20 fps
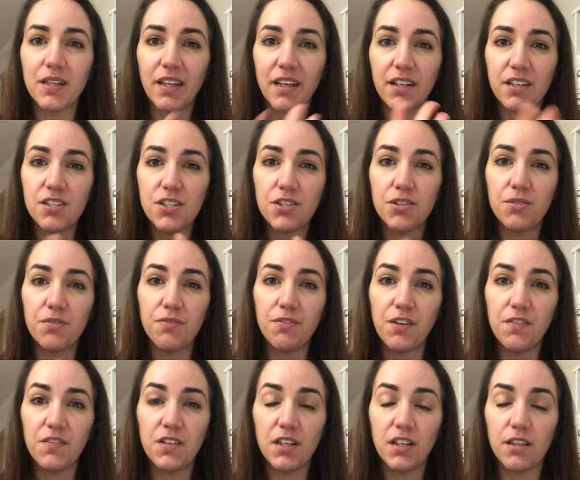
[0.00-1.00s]
like
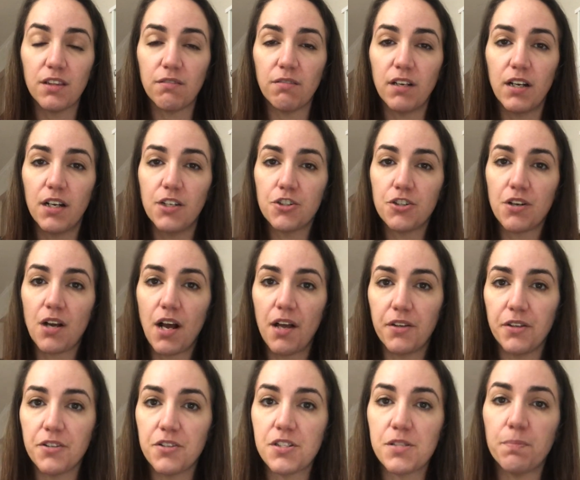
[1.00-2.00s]
$250 and
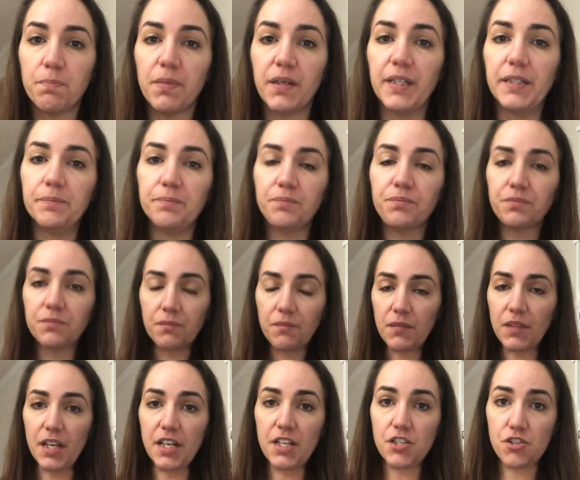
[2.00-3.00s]
$300, but
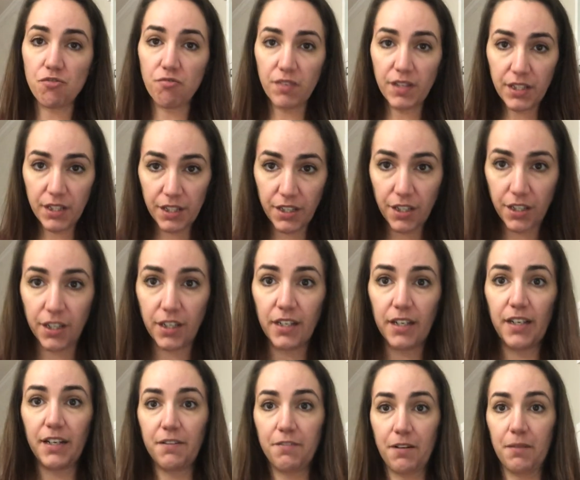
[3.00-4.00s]
it's really good
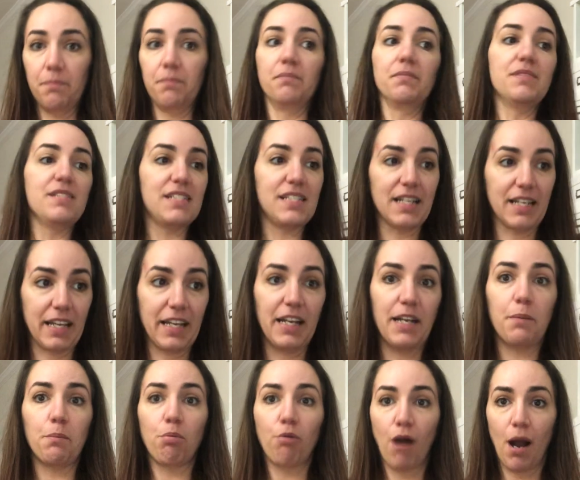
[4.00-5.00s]
if I'm sitting in
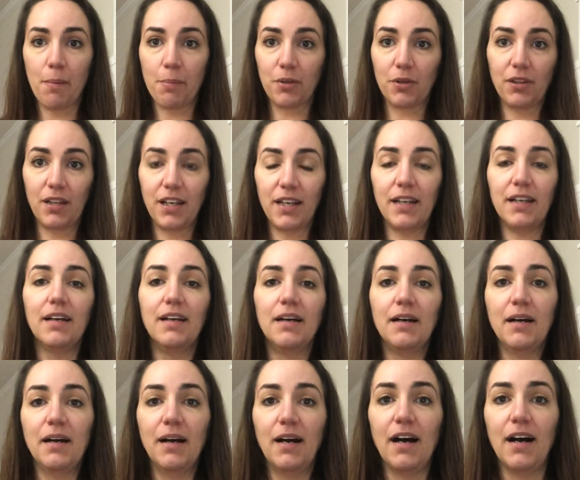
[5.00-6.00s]
it properly.
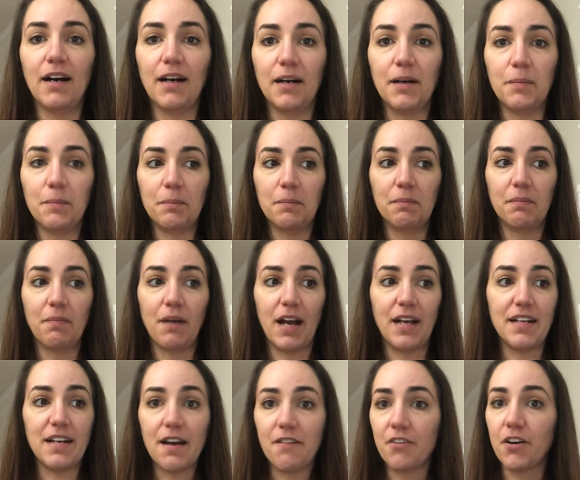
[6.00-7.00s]
I
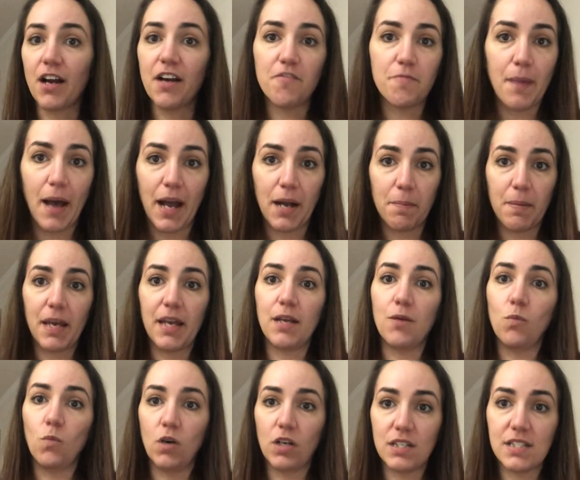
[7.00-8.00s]
never have back
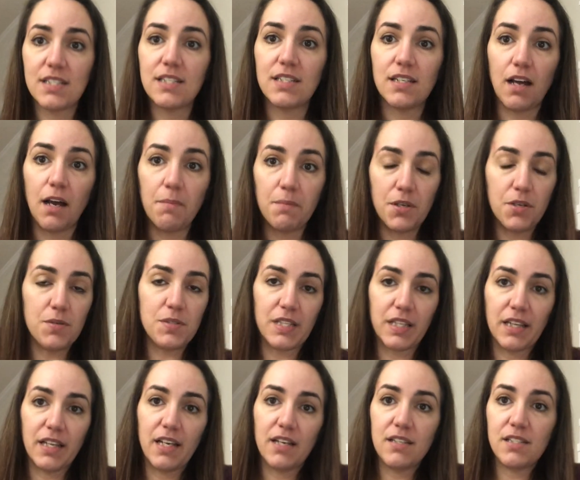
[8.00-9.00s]
pain once I'm
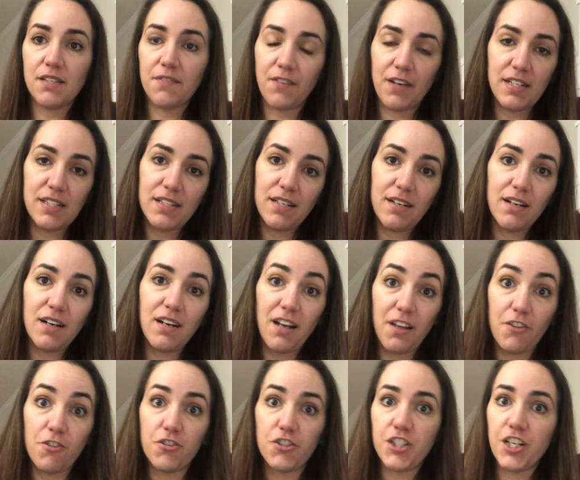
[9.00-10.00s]
using this. If I sit in
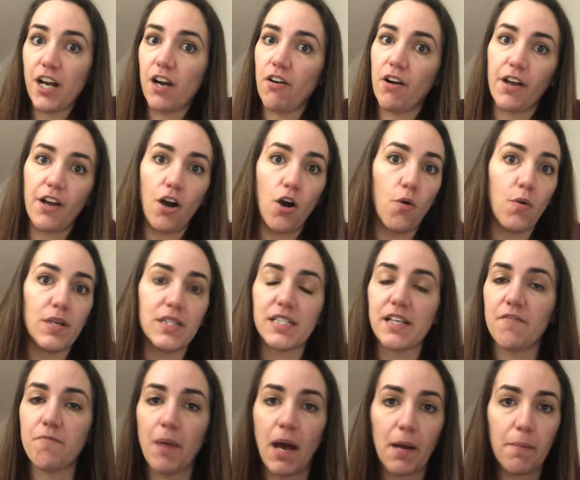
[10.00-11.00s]
another chair, I always
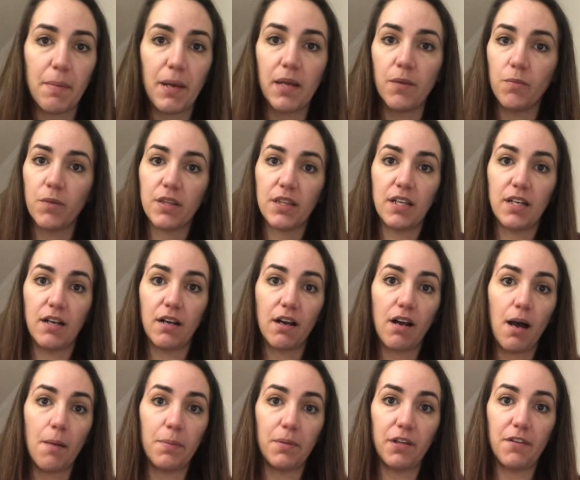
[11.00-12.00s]
have back pain within a
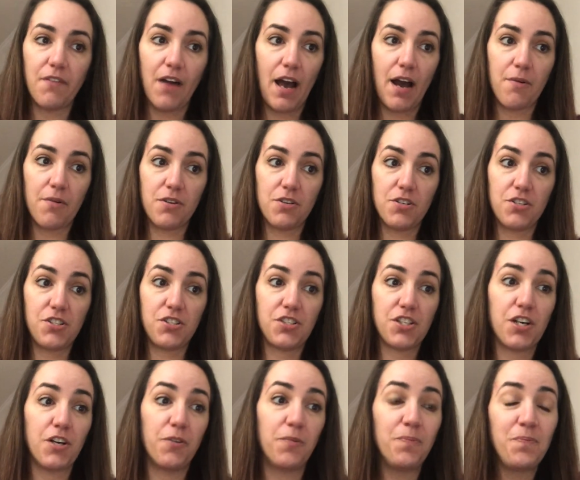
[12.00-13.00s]
couple of hours.
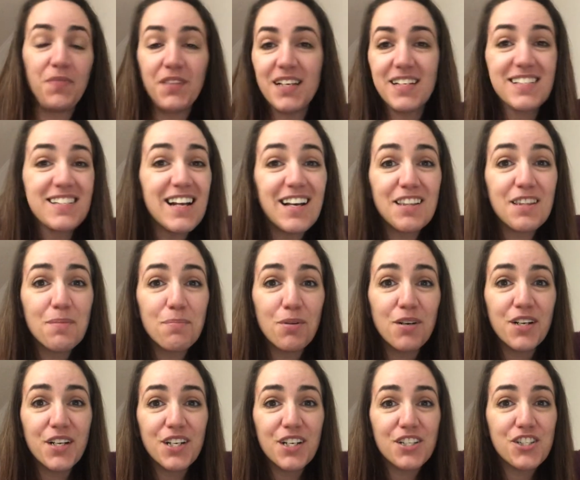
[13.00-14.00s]
So it's not the
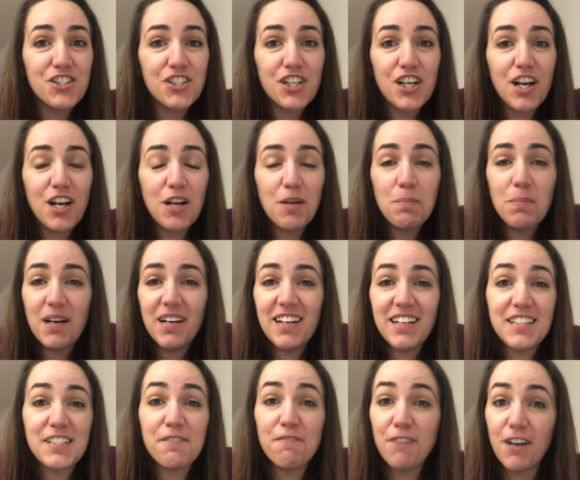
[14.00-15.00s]
prettiest chair, but
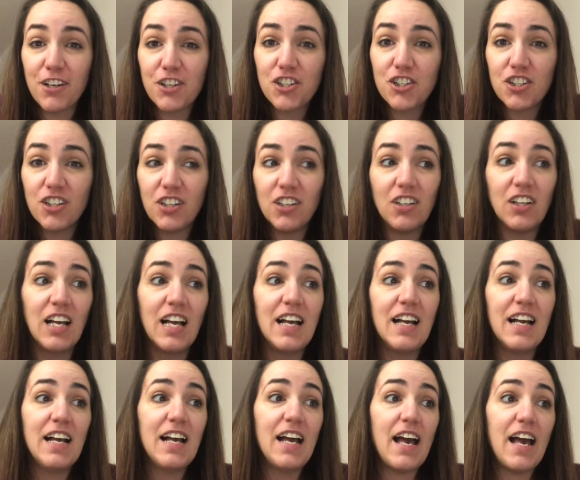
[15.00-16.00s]
it's functional.
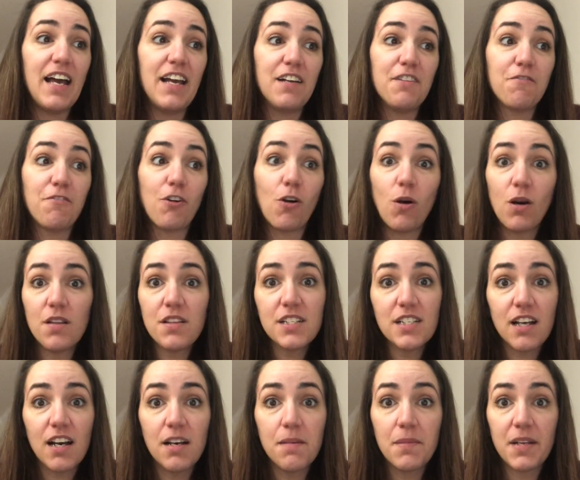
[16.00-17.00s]
And for all the
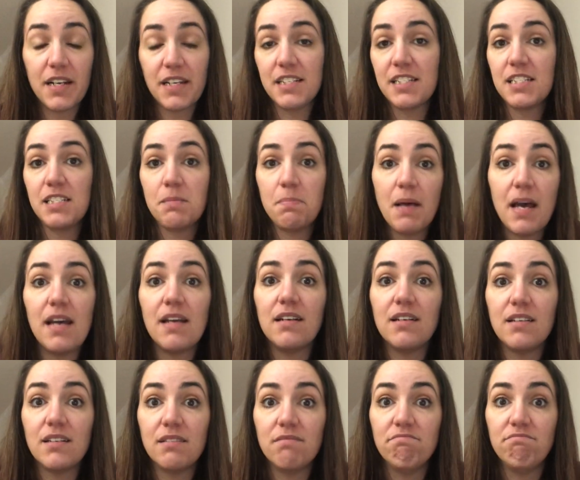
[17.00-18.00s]
time that I
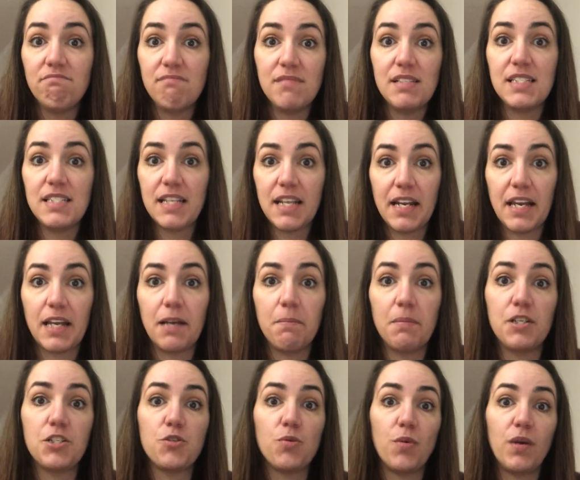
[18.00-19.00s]
spend sitting
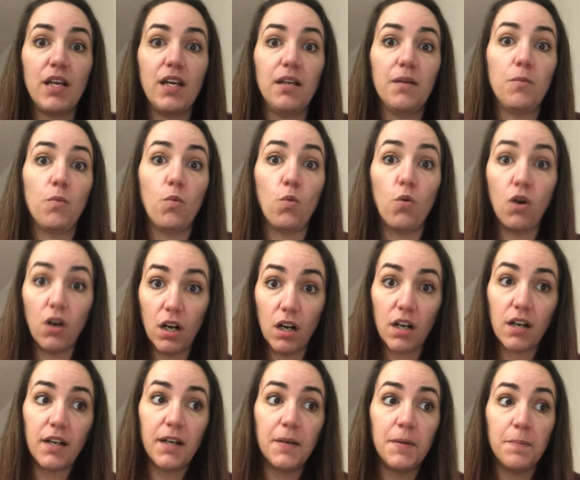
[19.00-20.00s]
between
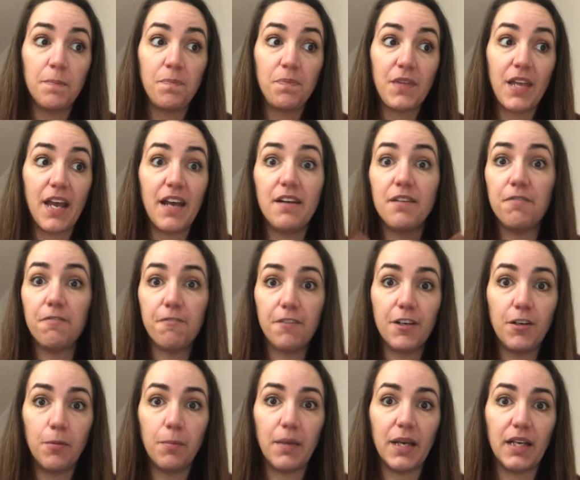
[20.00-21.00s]
work and
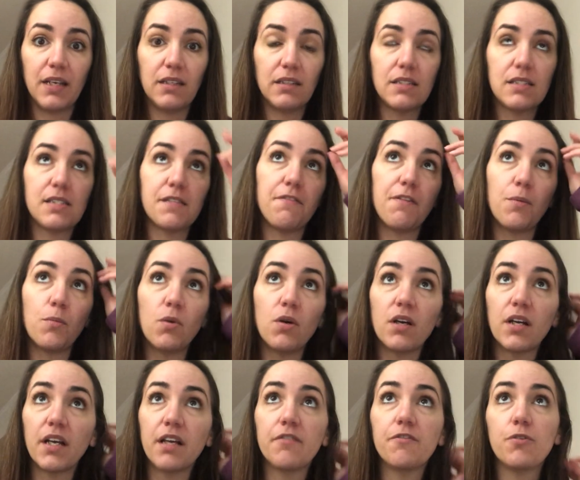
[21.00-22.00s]
filming, because if I'm
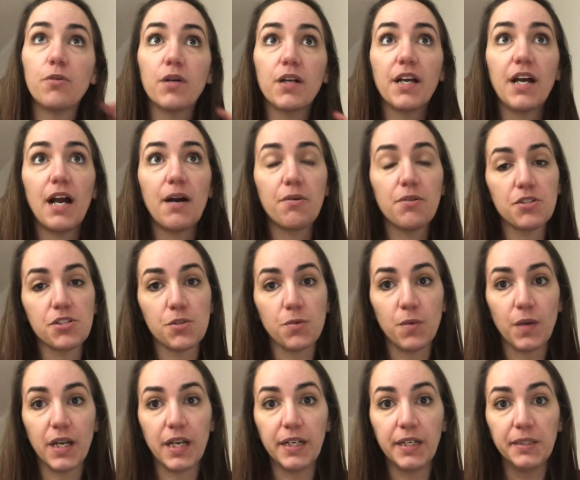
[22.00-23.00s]
working 40 hours a
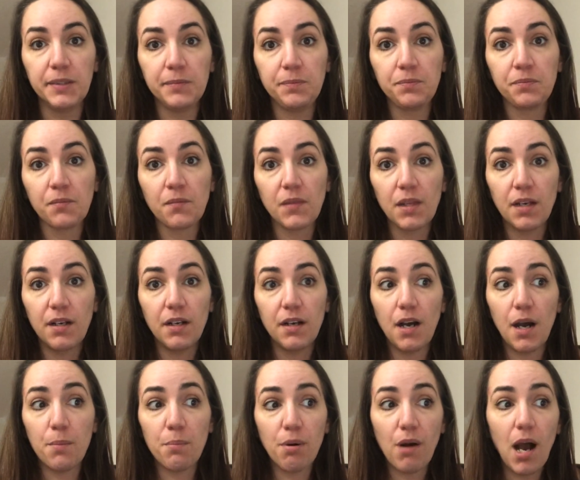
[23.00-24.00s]
week,
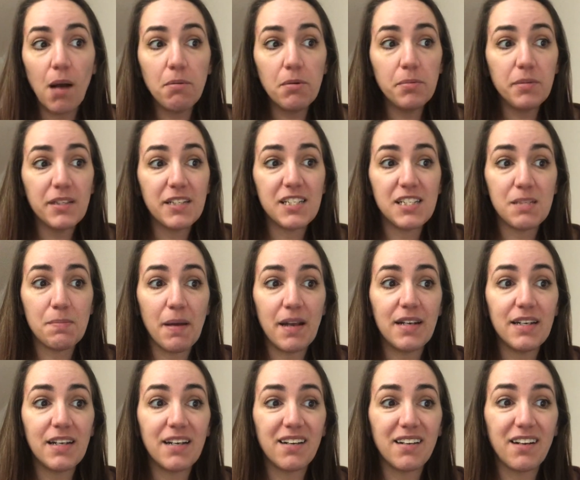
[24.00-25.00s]
I'm probably
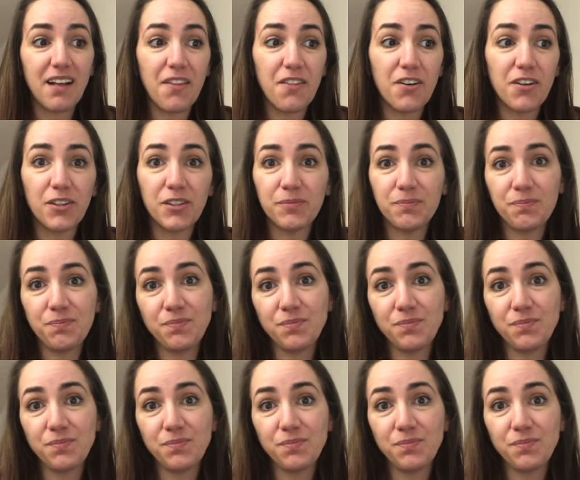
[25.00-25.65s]
spending another,